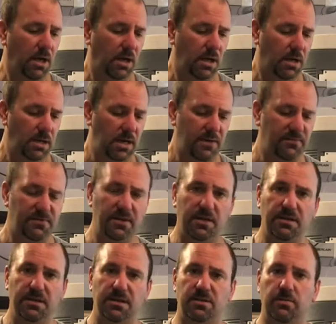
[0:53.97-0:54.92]
I've
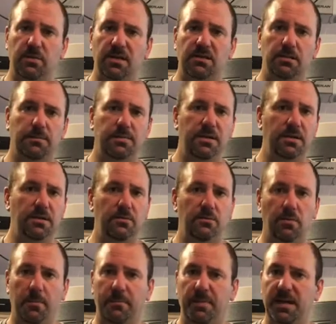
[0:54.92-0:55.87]
done this recipe
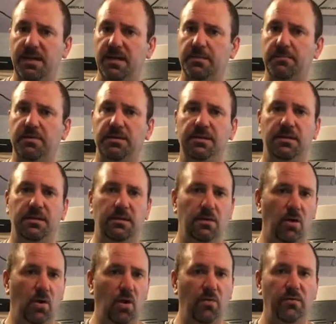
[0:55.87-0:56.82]
repeatedly
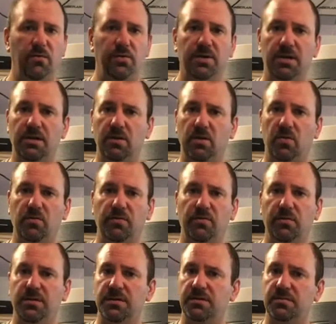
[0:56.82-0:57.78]
over and
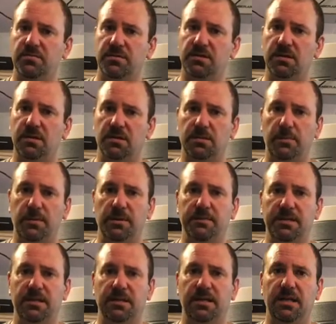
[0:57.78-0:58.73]
over, and this was an
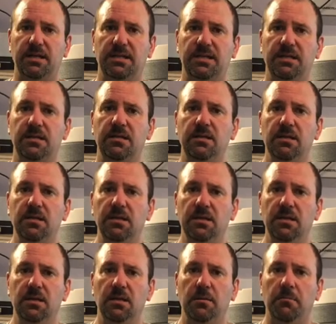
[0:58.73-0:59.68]
experiment that I did
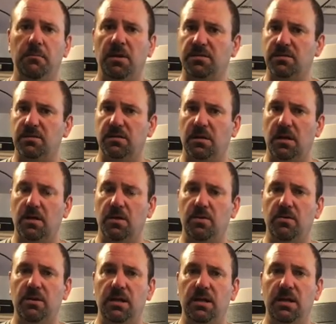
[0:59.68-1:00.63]
months
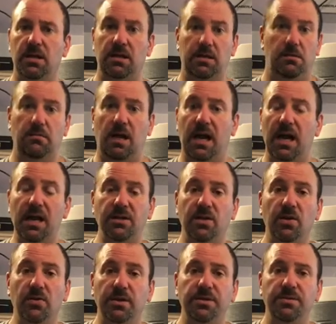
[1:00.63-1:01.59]
ago, and I had
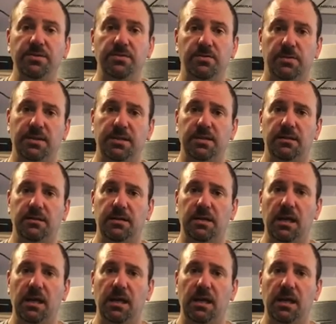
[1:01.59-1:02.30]
no issues with it.